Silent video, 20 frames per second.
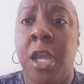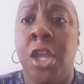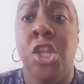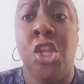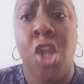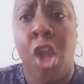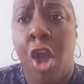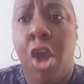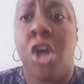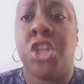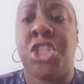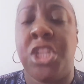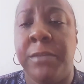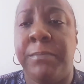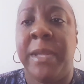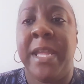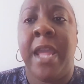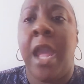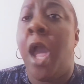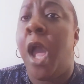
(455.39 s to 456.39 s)
Y'all should
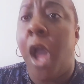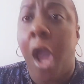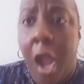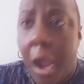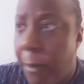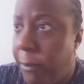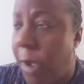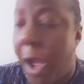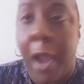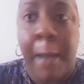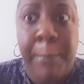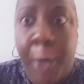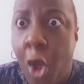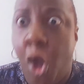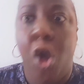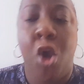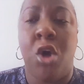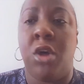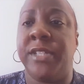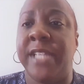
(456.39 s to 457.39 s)
be
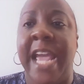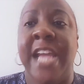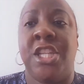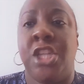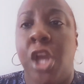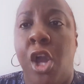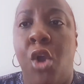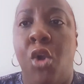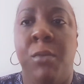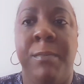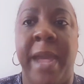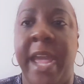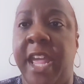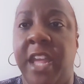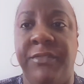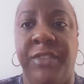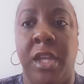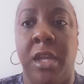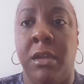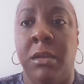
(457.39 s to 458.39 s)
appalled at your own
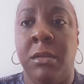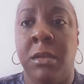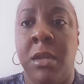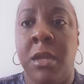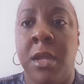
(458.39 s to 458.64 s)
behavior.